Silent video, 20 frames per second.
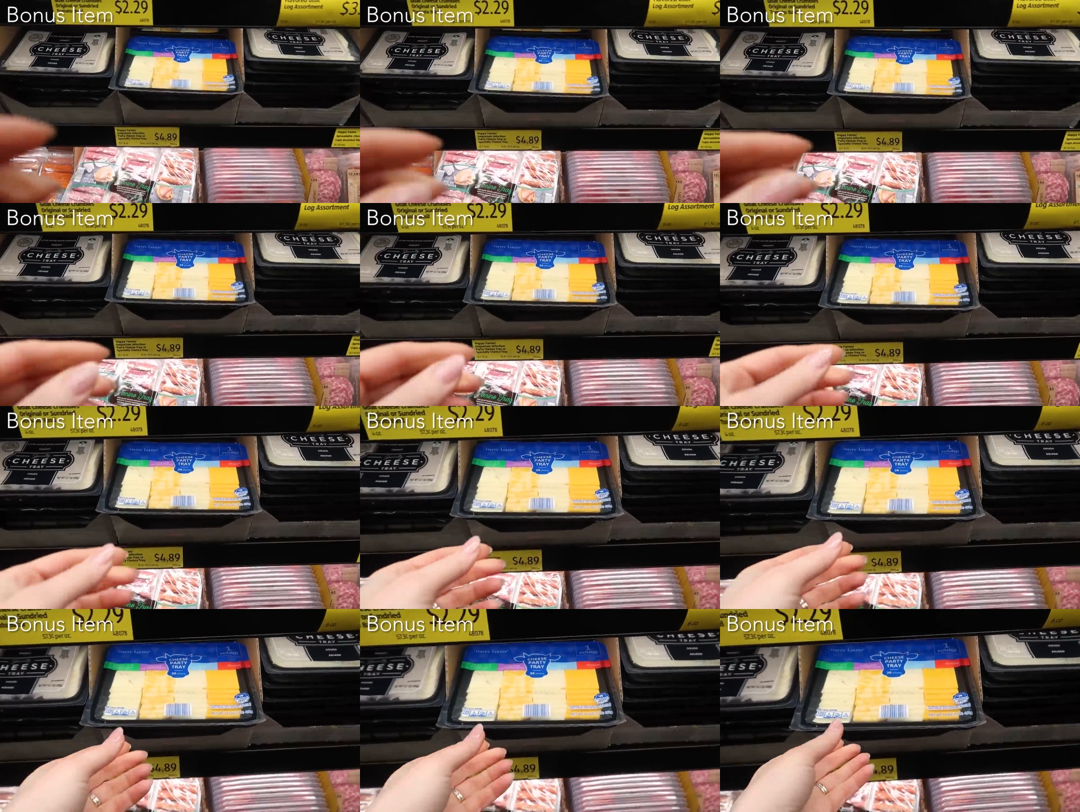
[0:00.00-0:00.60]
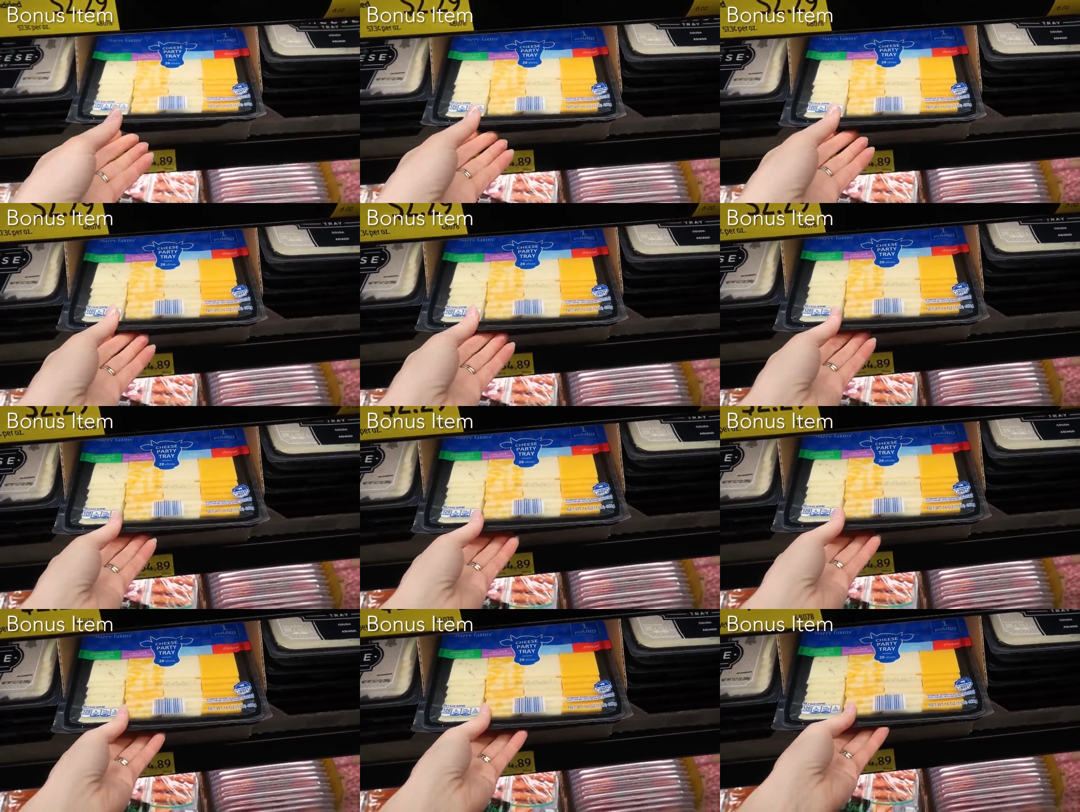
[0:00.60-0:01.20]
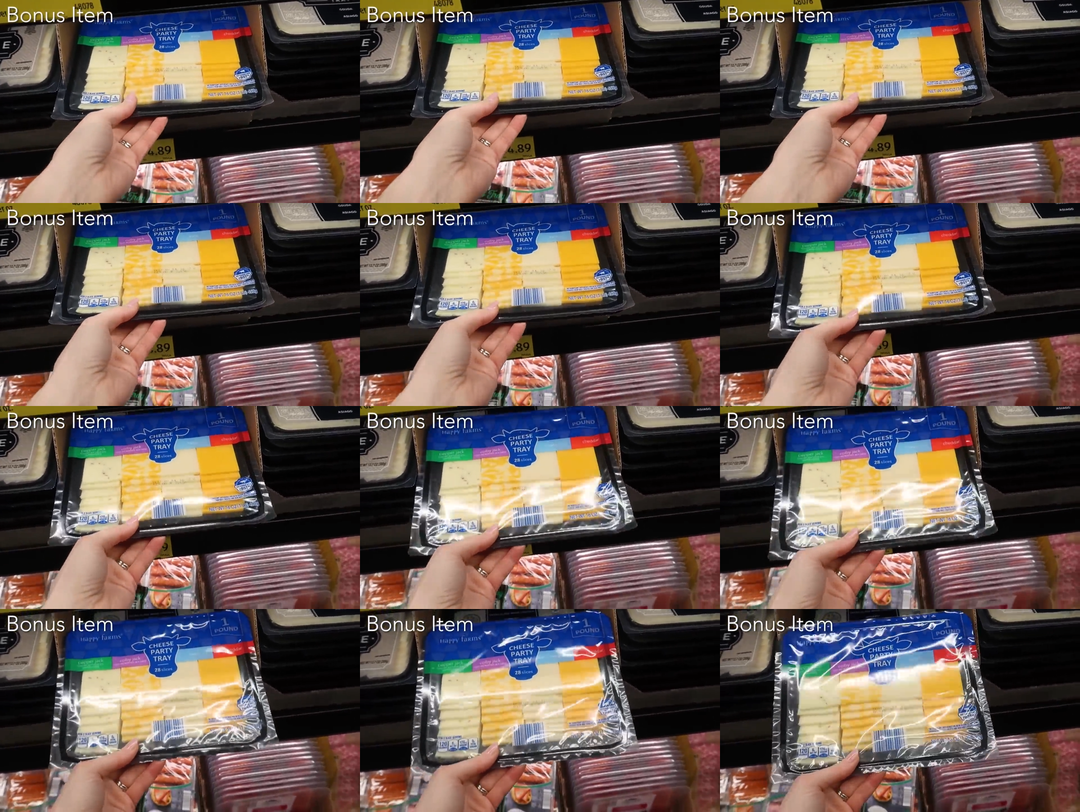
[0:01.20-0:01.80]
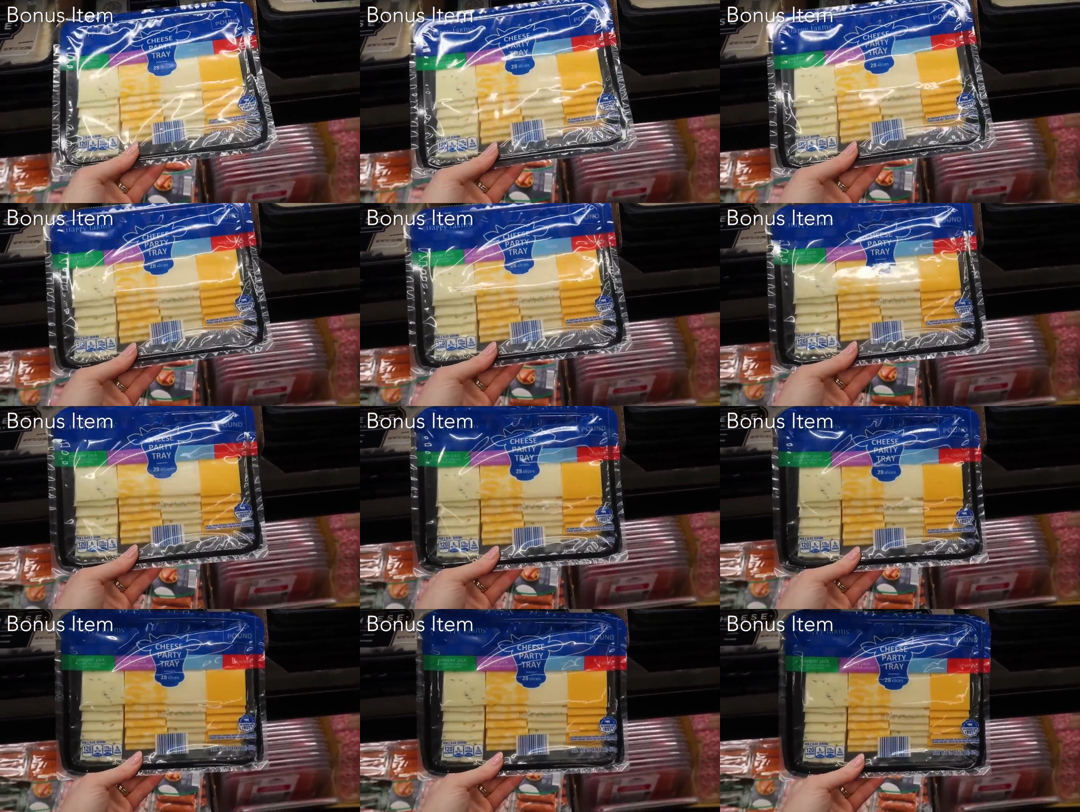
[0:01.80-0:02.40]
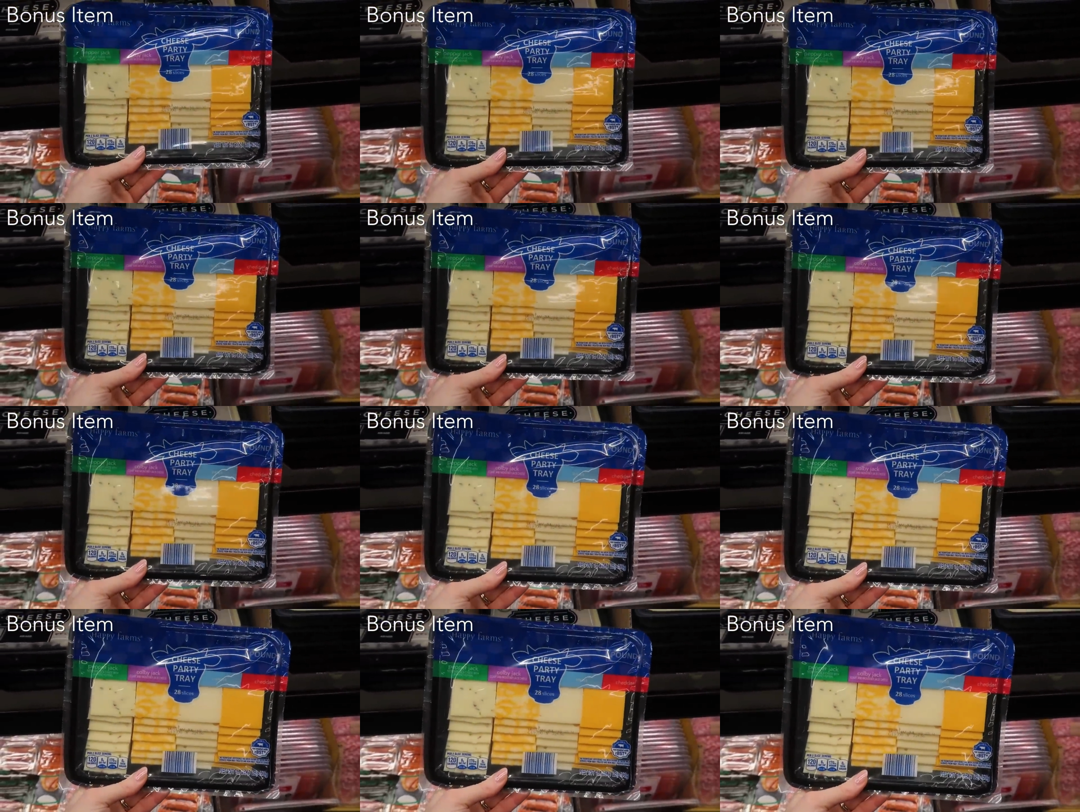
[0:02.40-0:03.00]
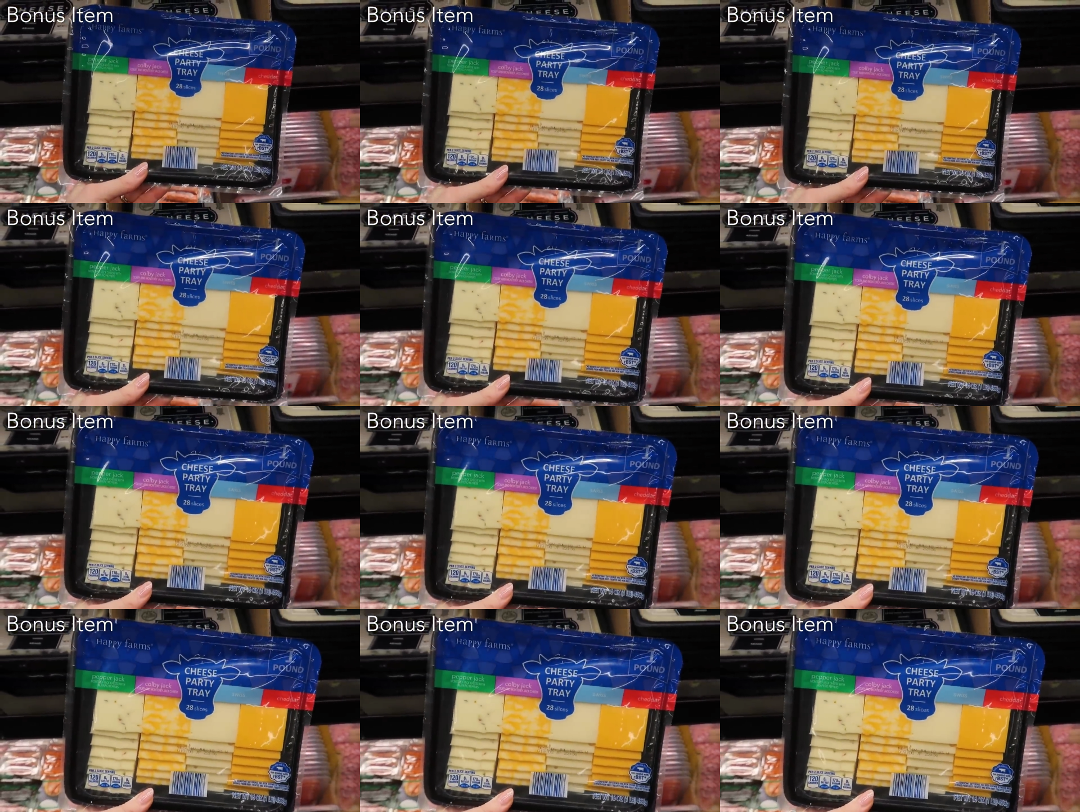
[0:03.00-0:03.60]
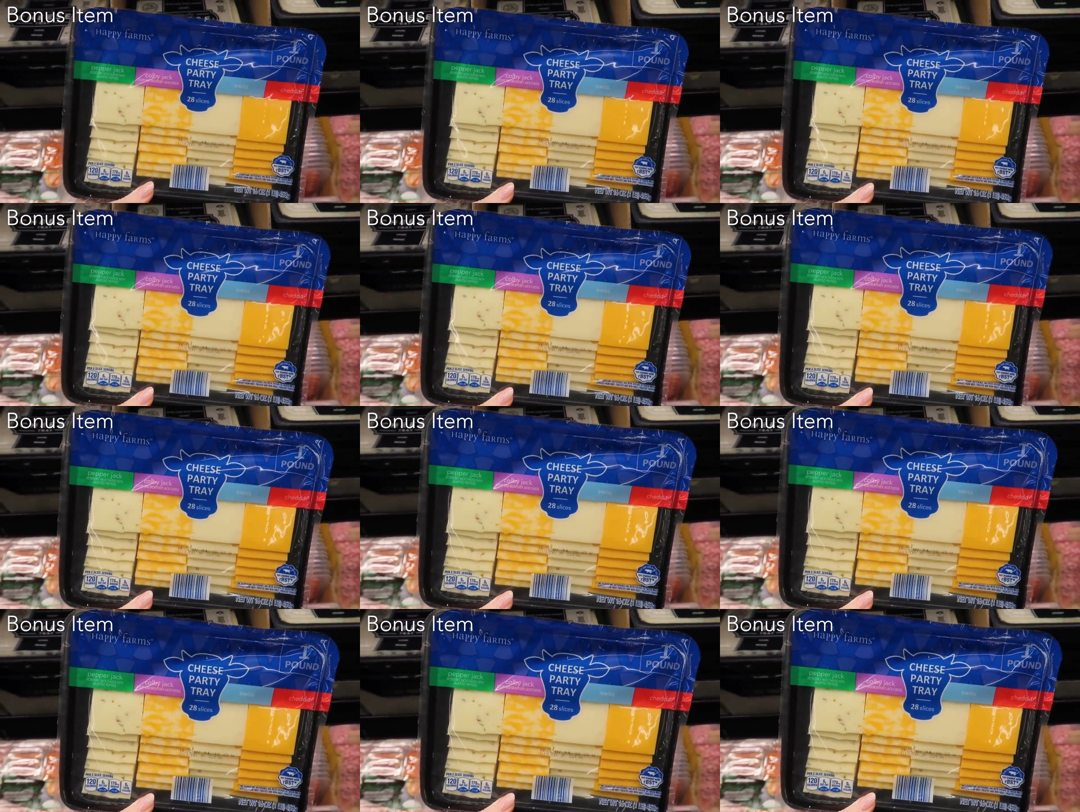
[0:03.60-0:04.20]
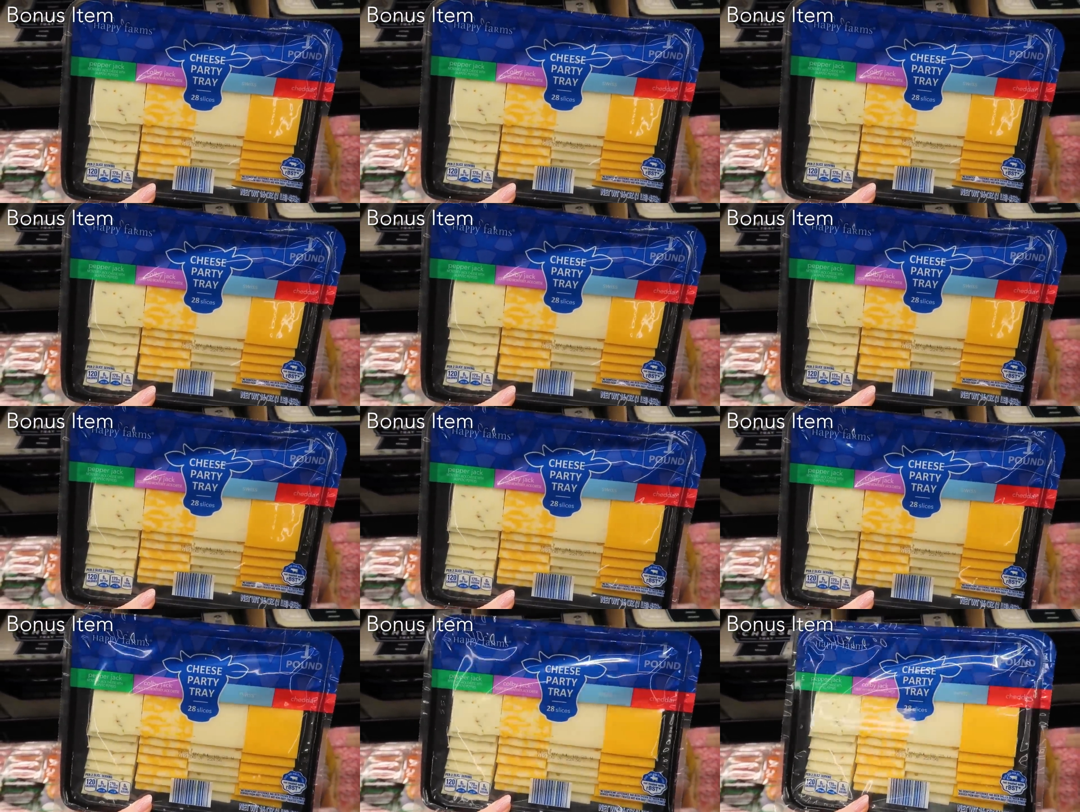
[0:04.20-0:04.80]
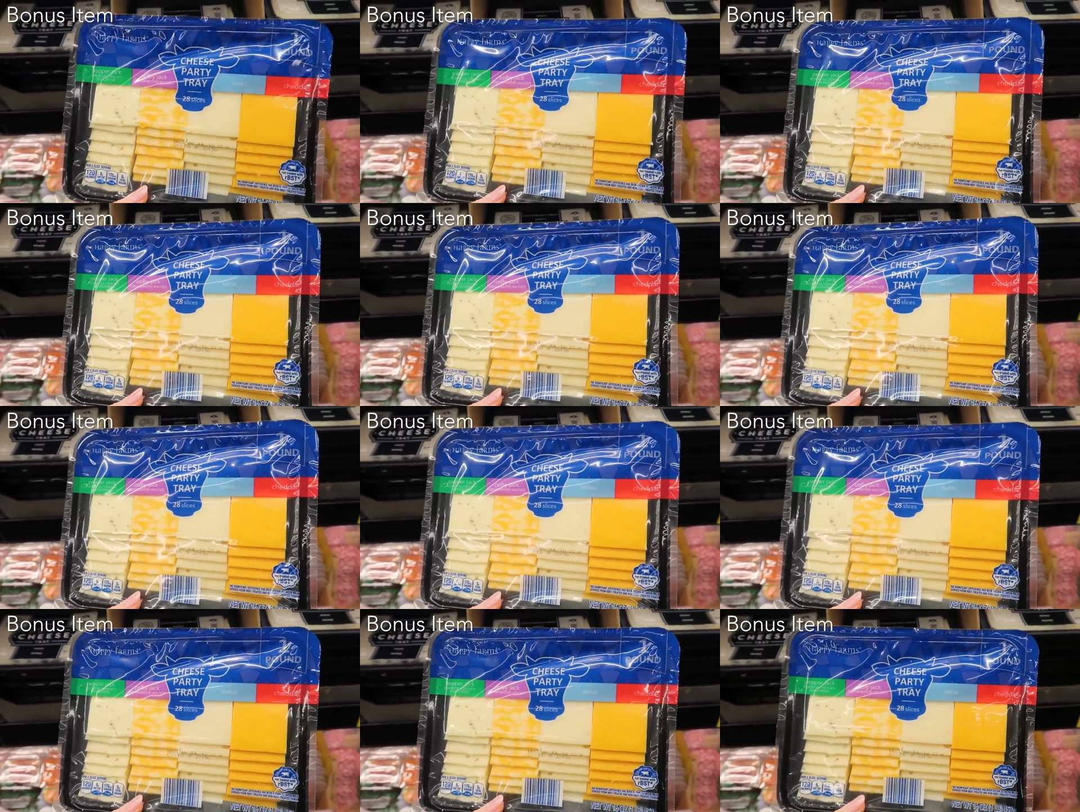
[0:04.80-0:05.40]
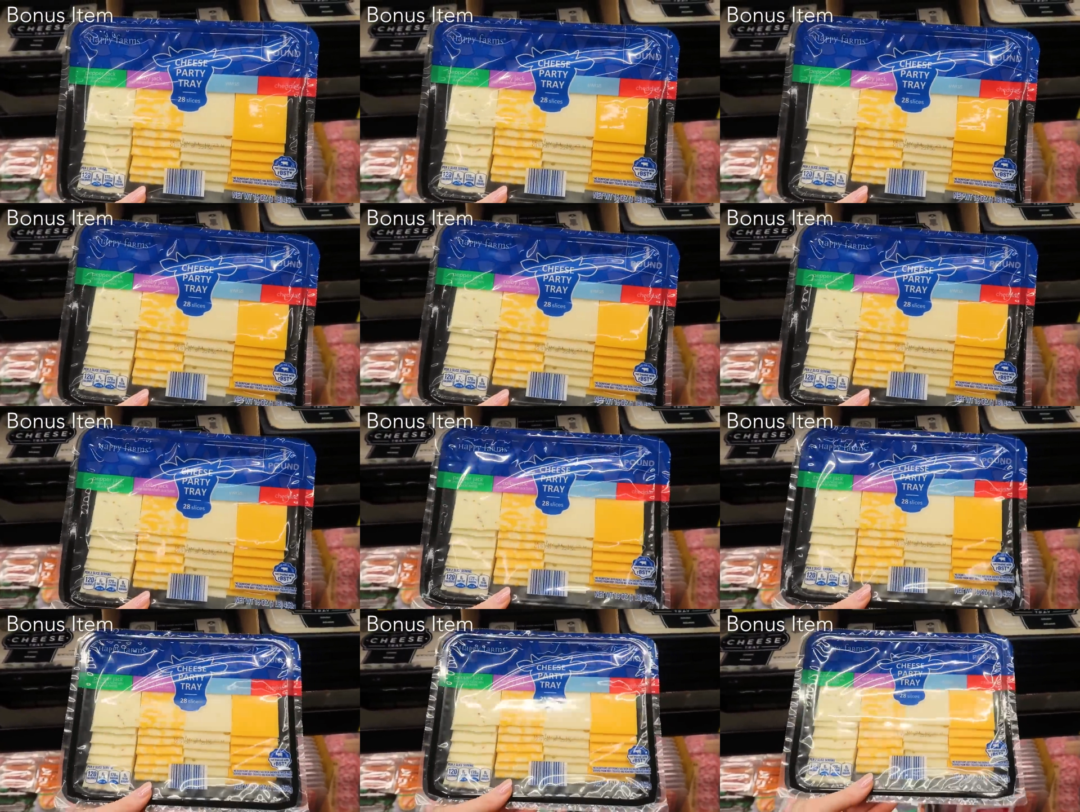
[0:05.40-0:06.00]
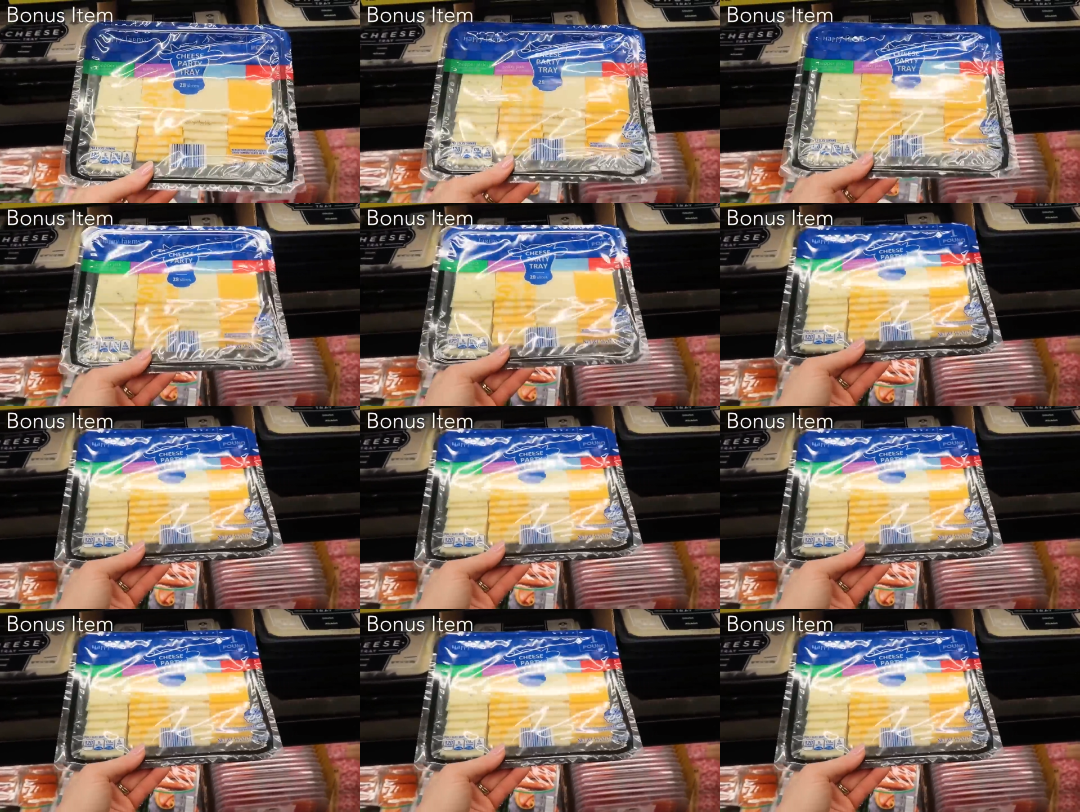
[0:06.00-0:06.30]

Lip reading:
[unreadable: no face in view]